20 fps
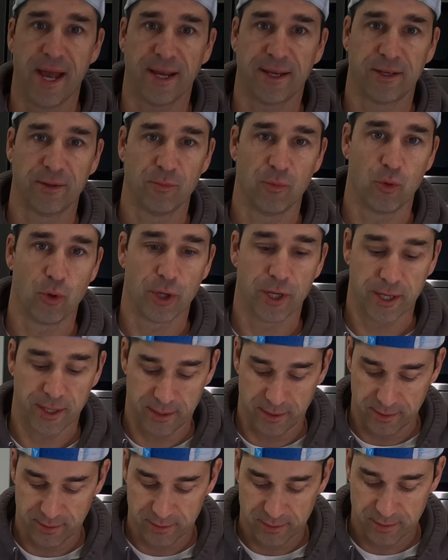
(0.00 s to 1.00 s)
back, good
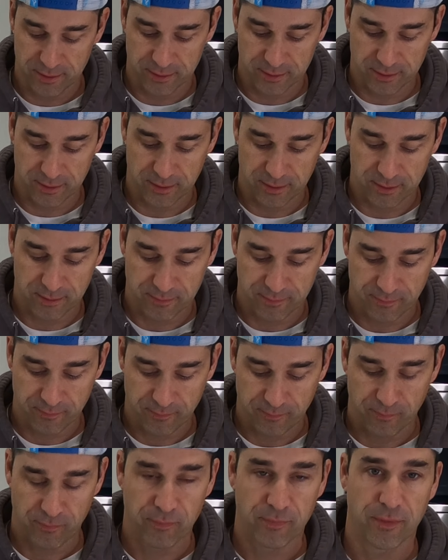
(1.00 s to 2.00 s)
morning.
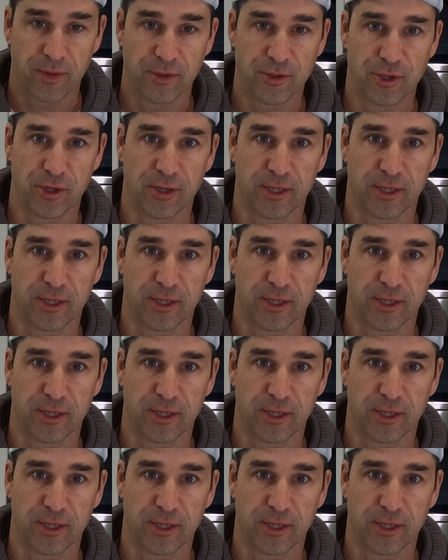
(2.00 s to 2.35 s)
The